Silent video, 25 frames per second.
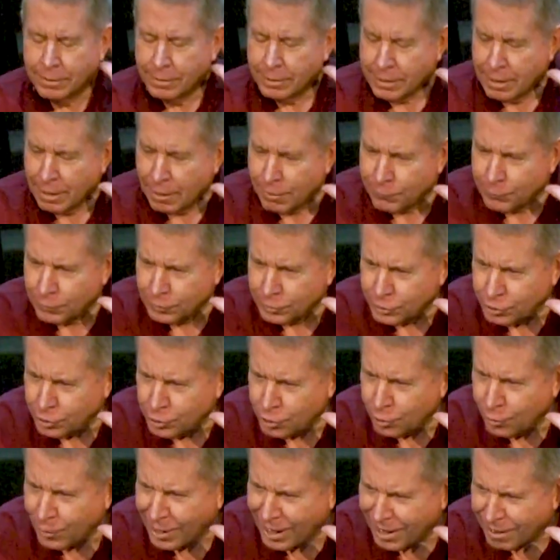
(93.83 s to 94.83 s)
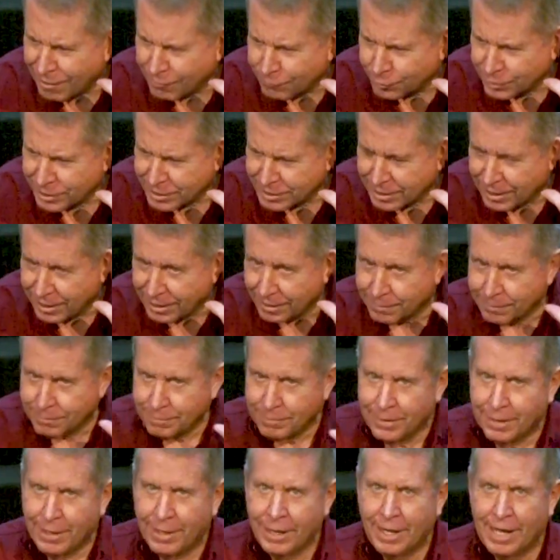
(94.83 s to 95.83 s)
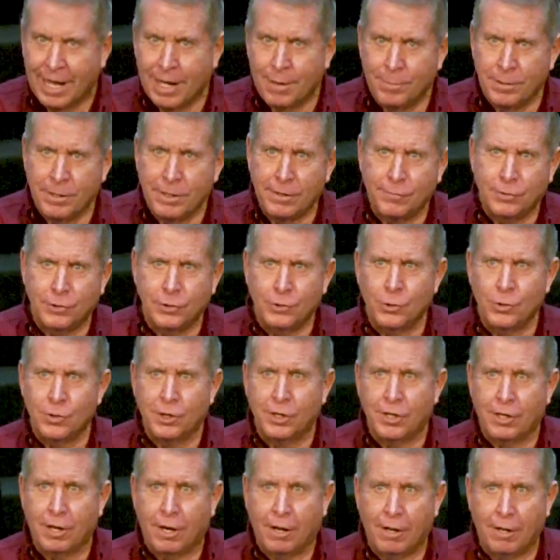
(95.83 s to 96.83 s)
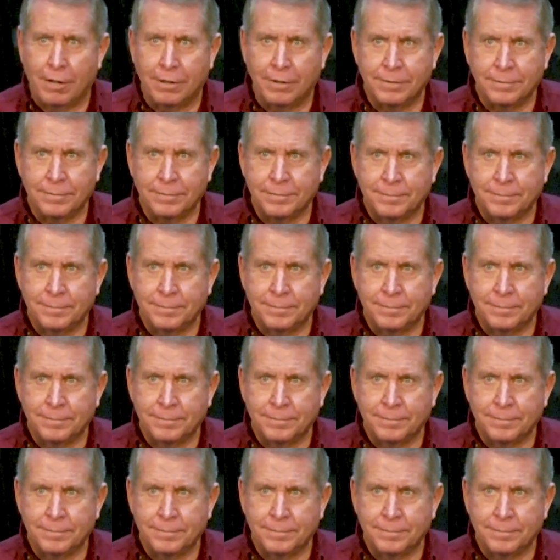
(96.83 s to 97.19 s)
Careful to do everything. How many of you are doing it all?